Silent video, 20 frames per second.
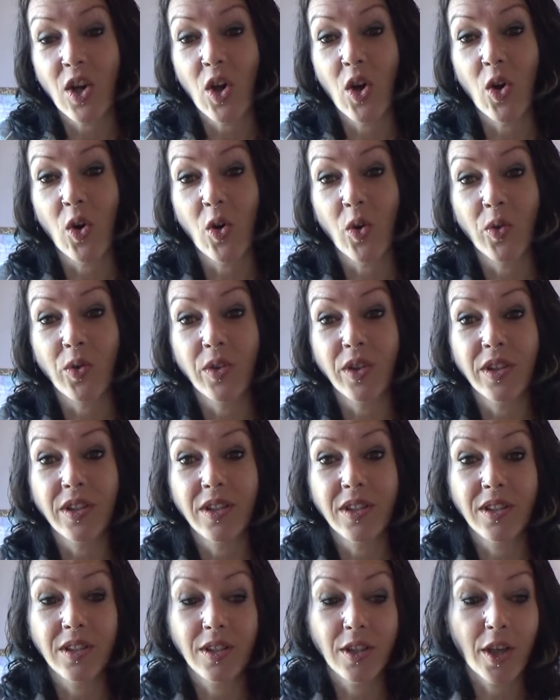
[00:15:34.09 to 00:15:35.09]

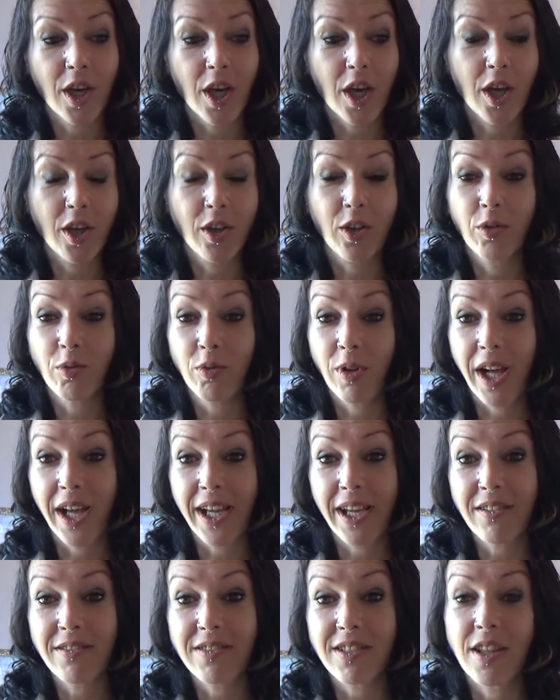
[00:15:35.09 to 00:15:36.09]
on Google Hangouts.